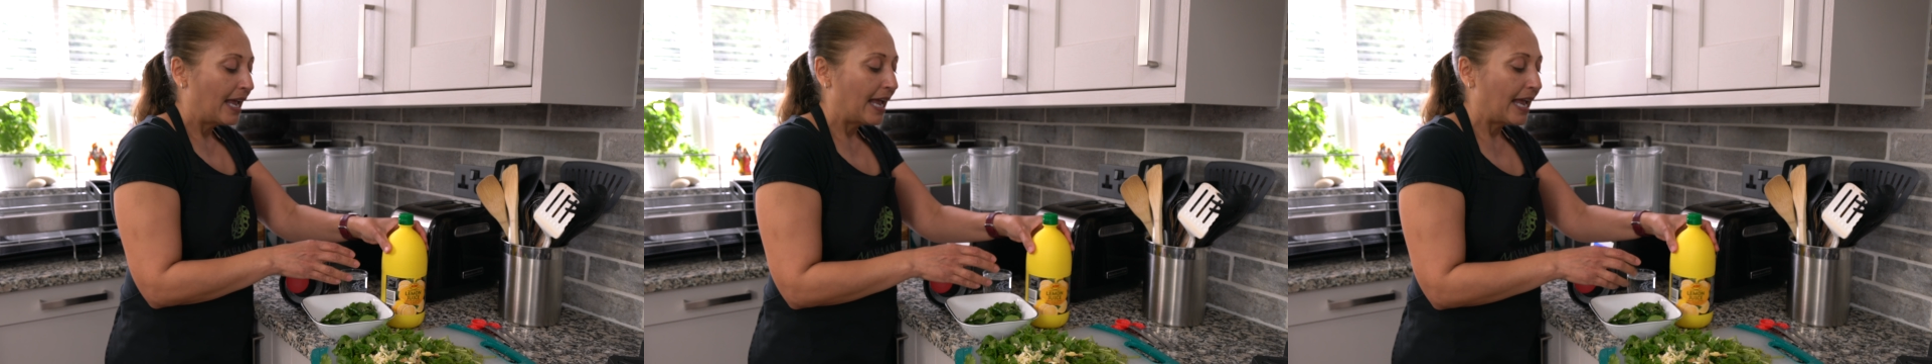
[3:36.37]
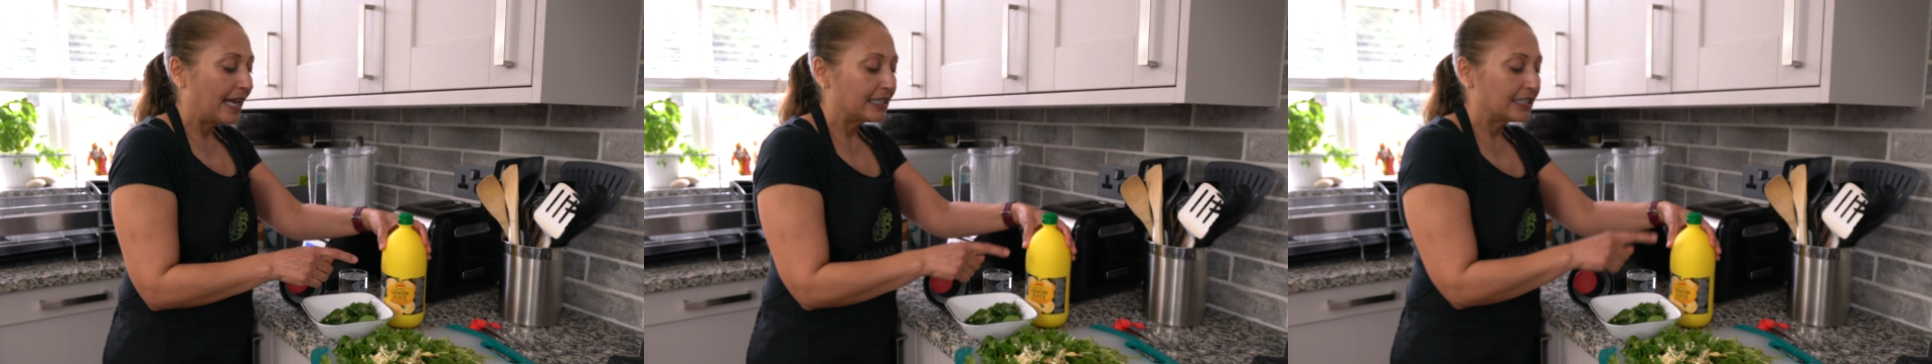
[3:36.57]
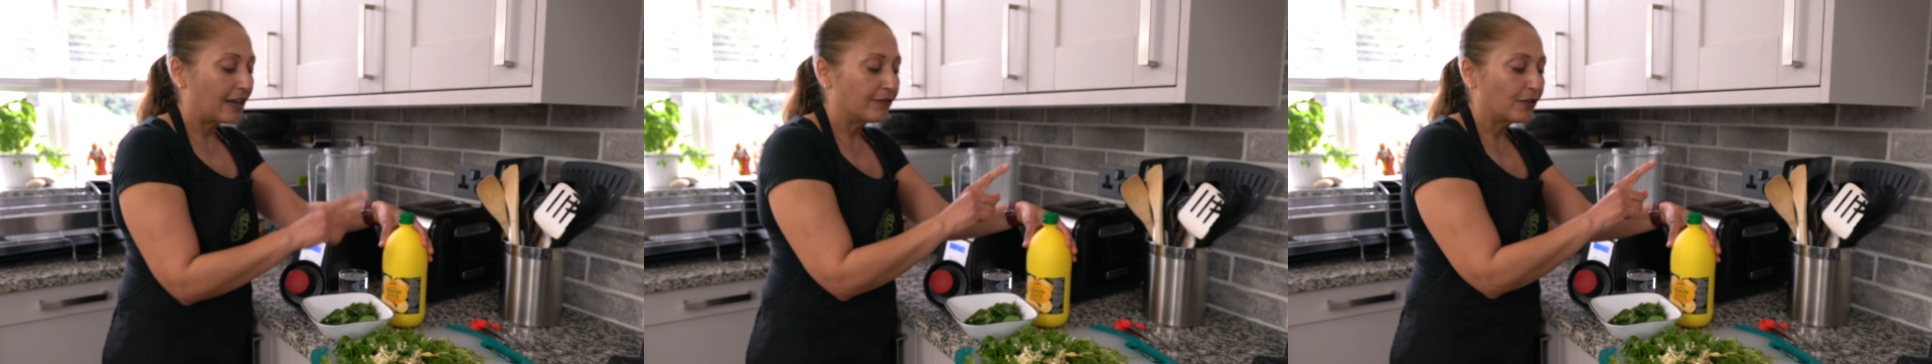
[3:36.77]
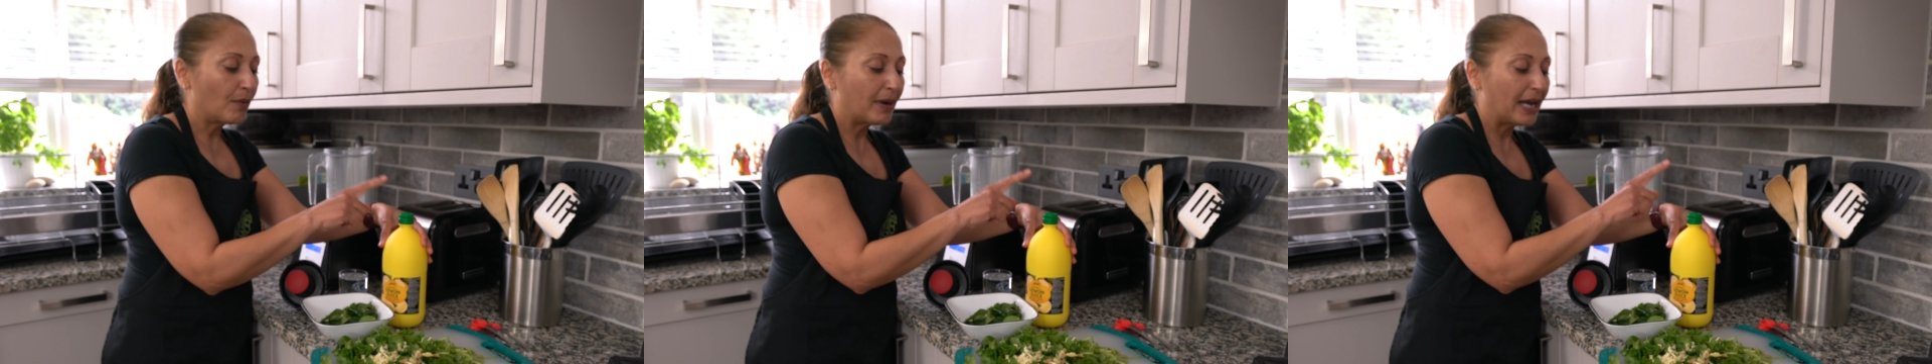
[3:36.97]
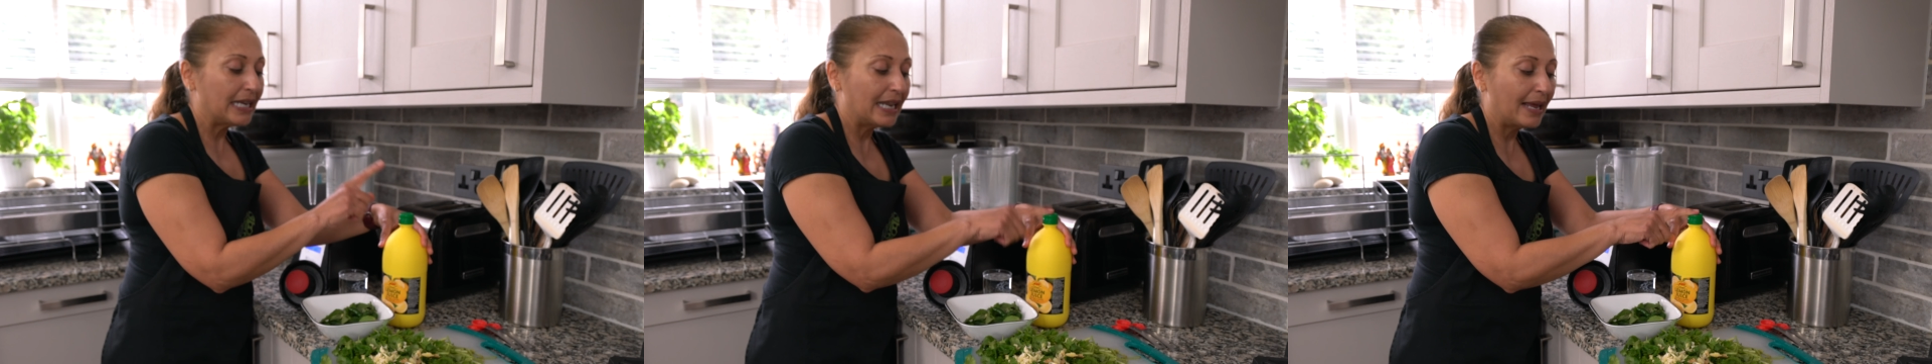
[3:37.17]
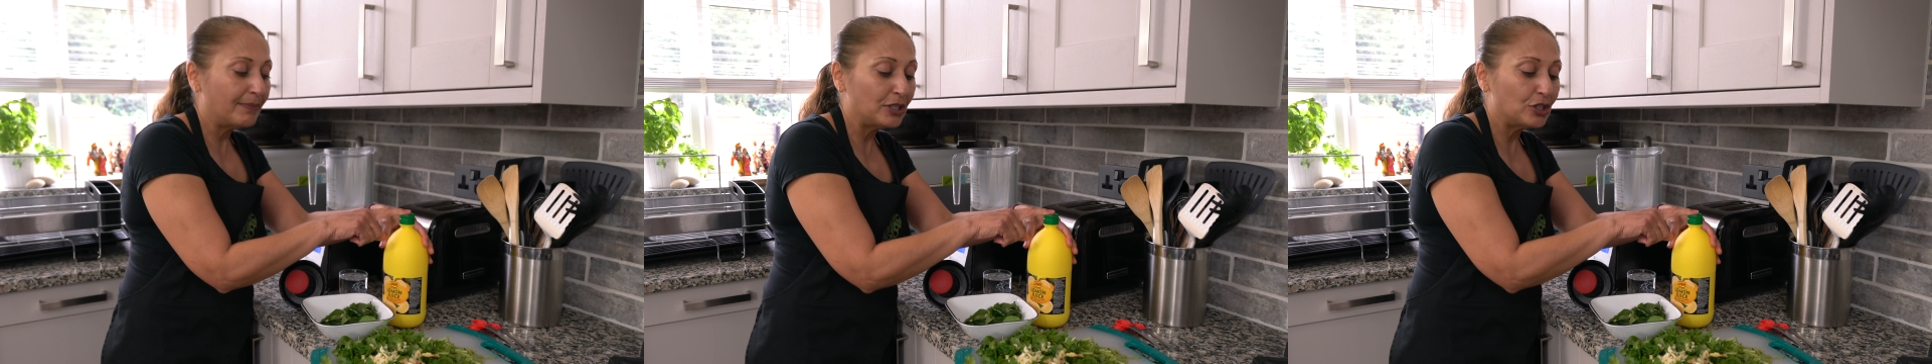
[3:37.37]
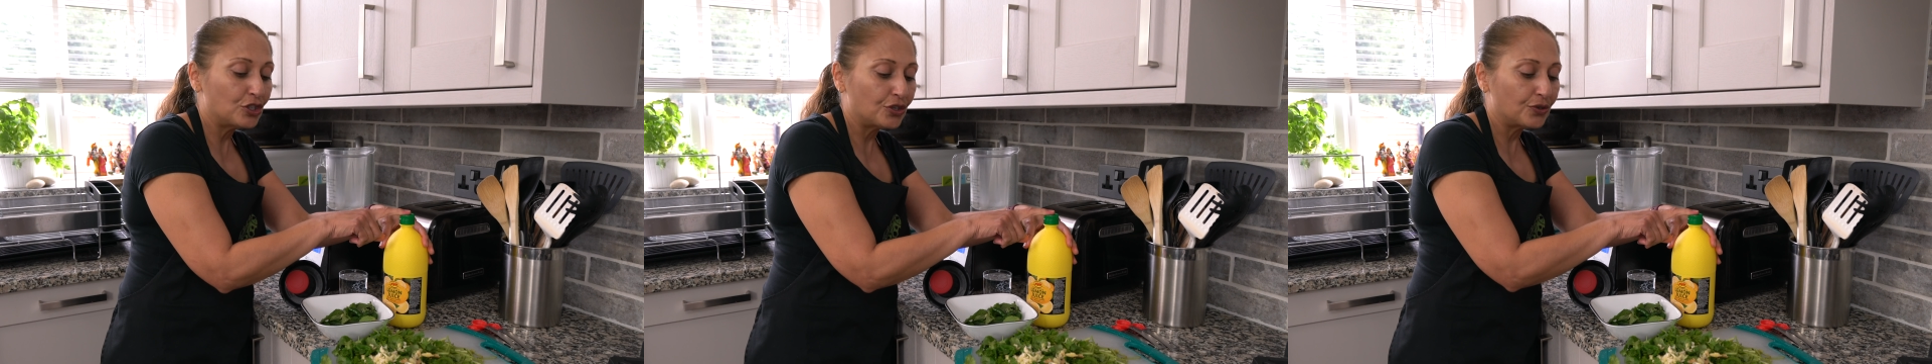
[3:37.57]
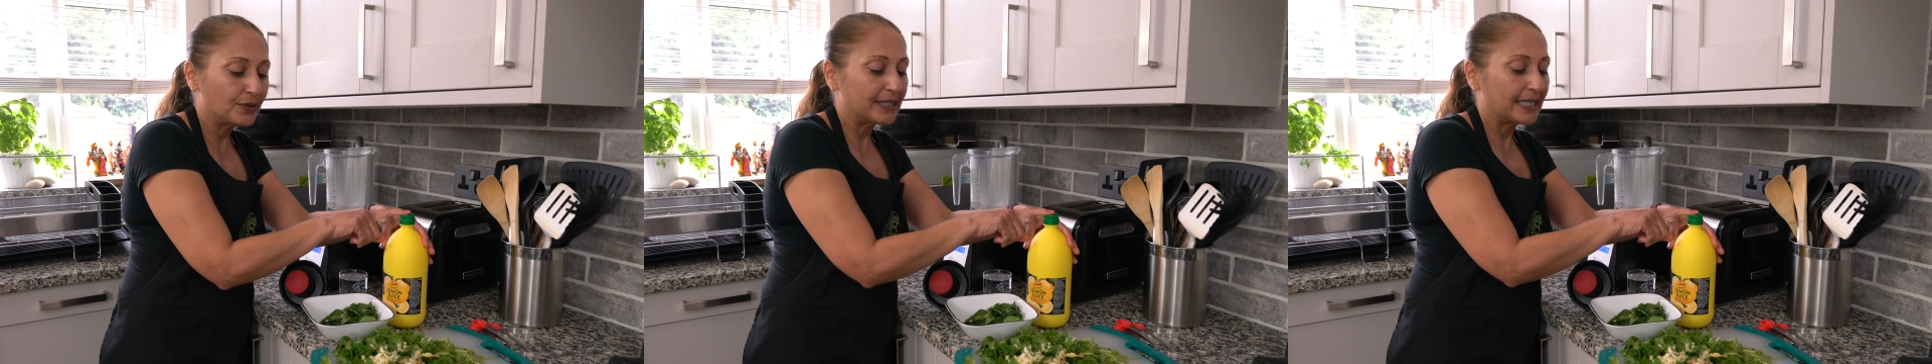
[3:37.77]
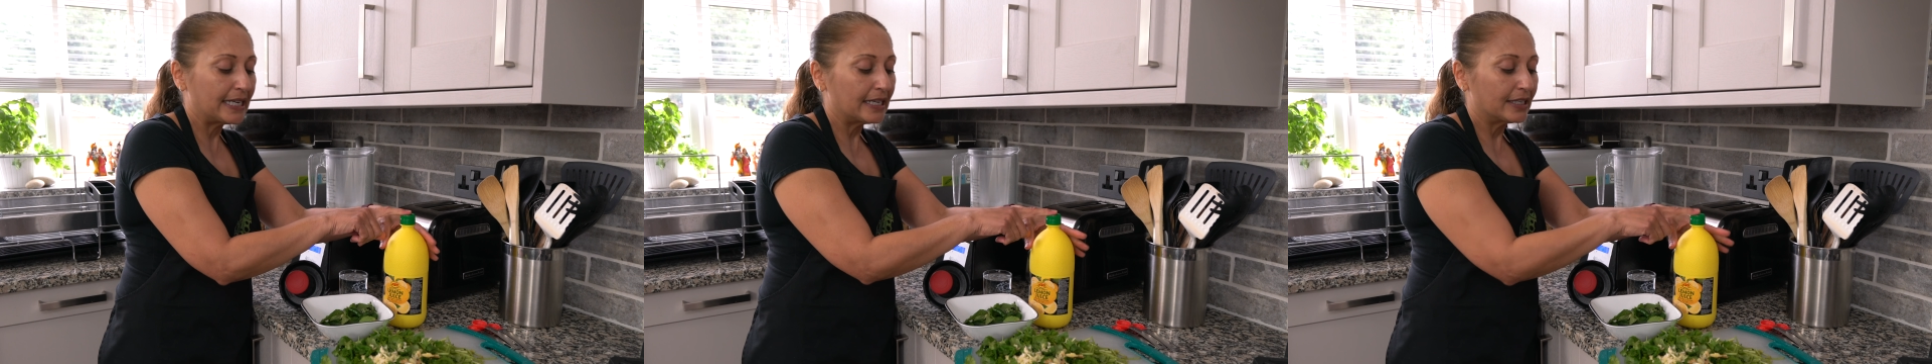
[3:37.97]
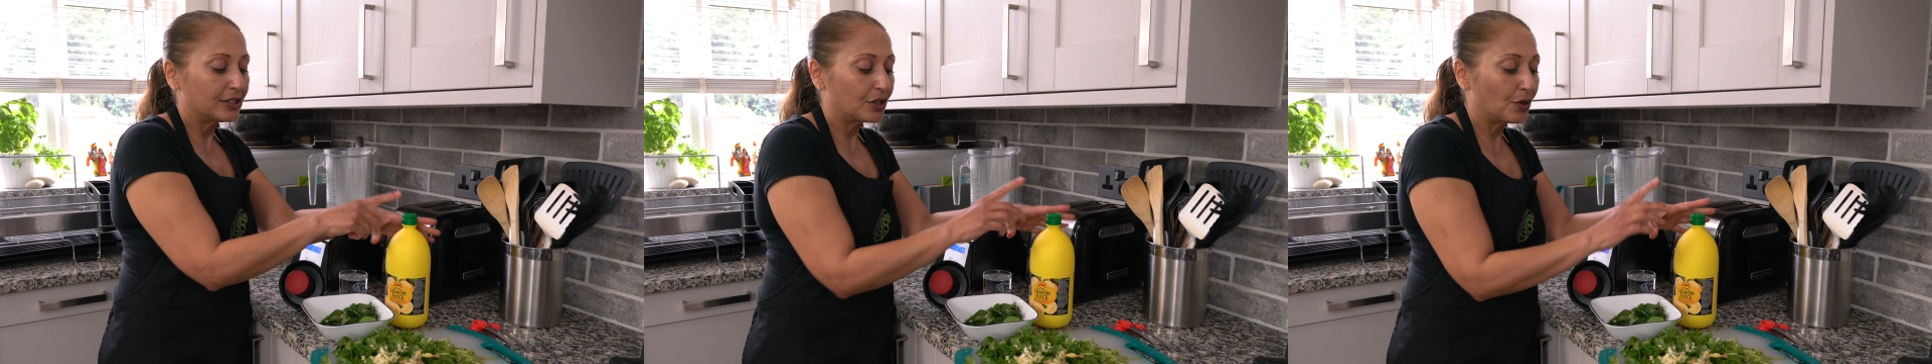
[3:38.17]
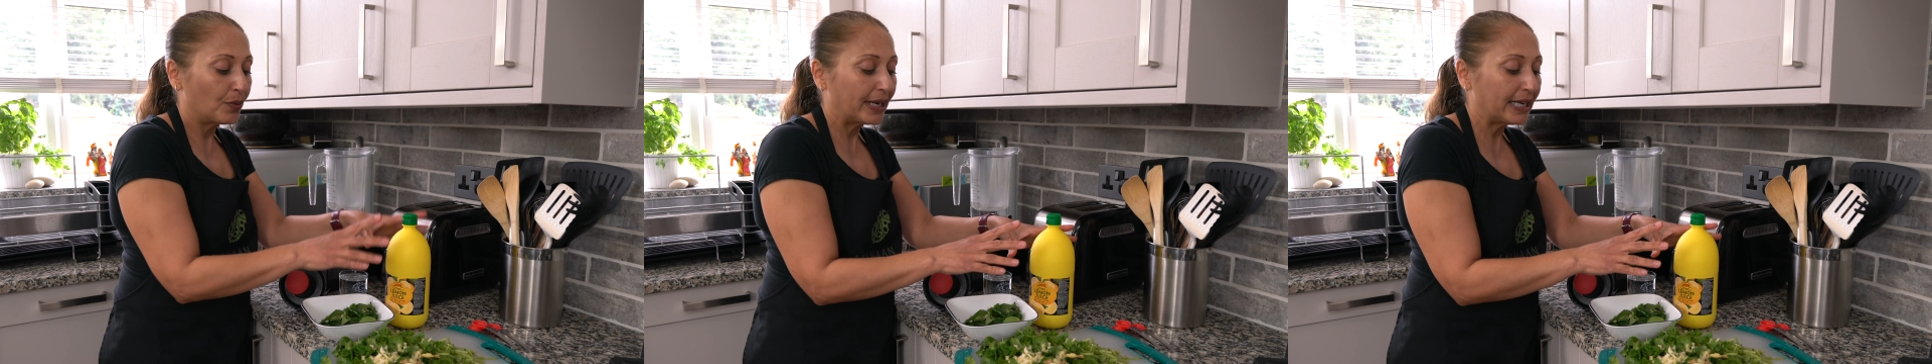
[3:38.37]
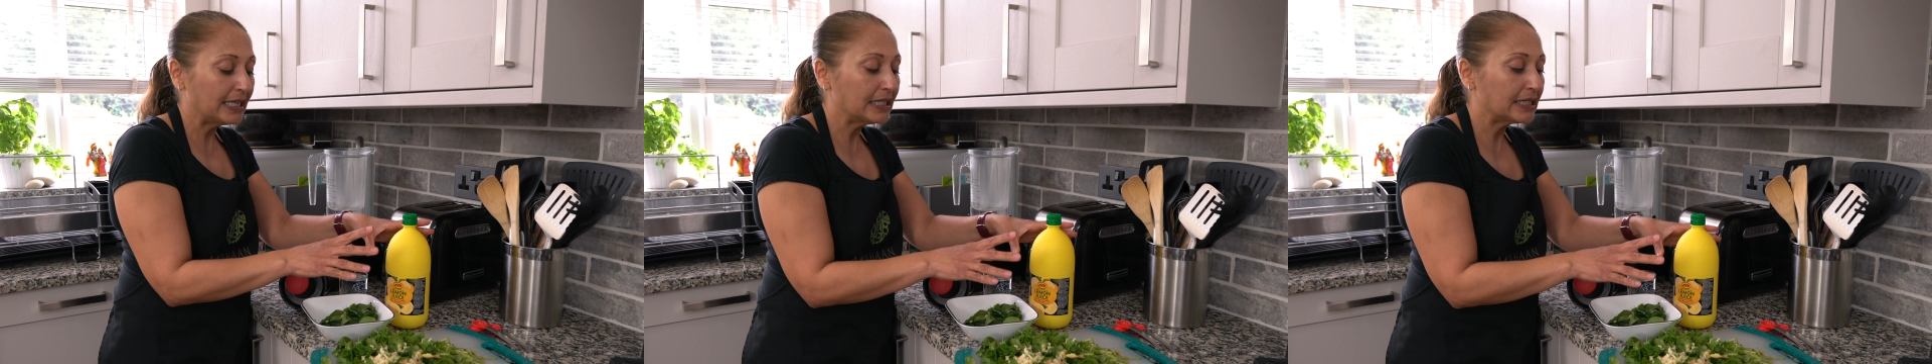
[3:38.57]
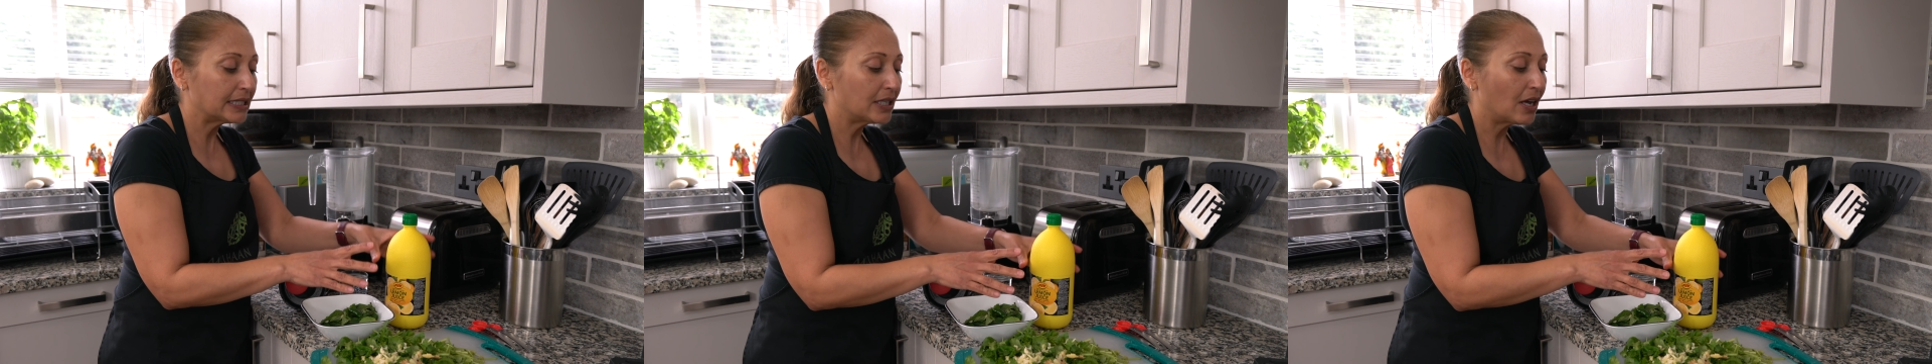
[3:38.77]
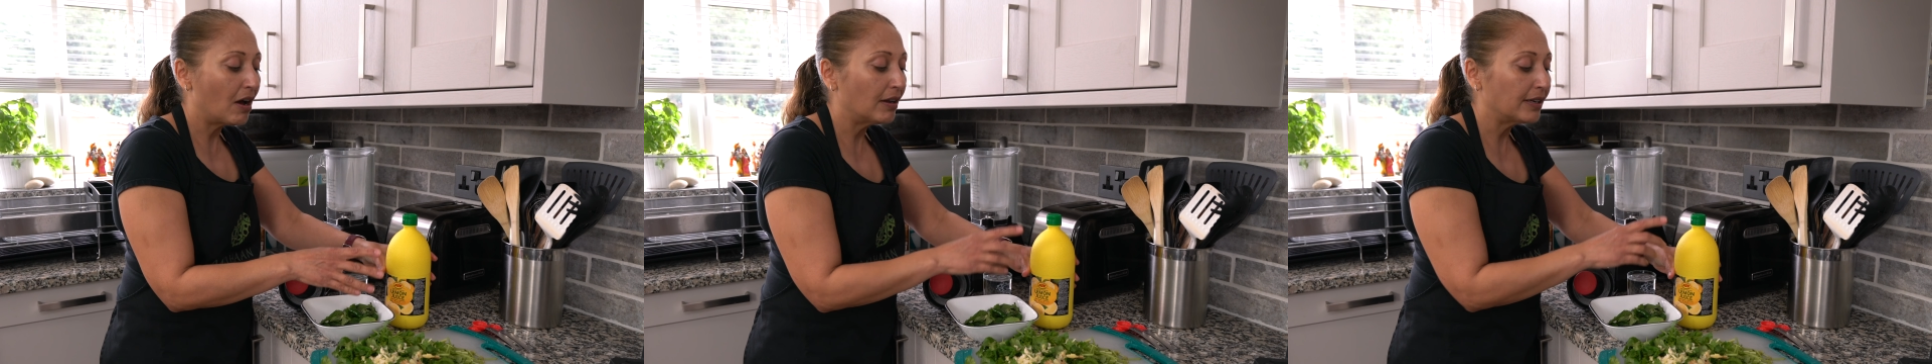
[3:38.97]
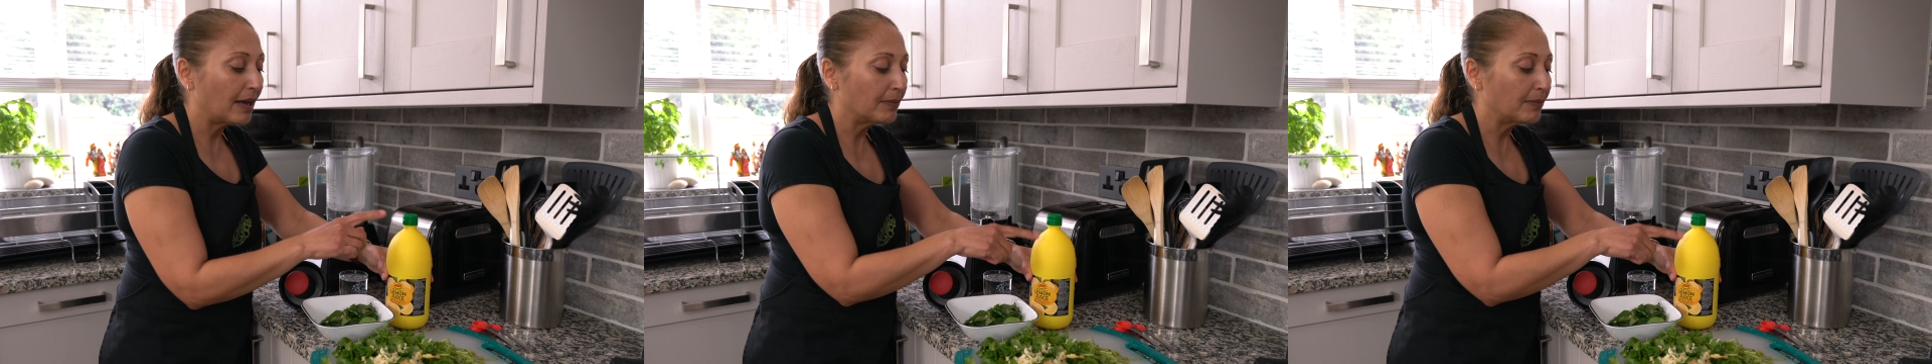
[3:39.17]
And I've got my lemon juice here. So we're going to start.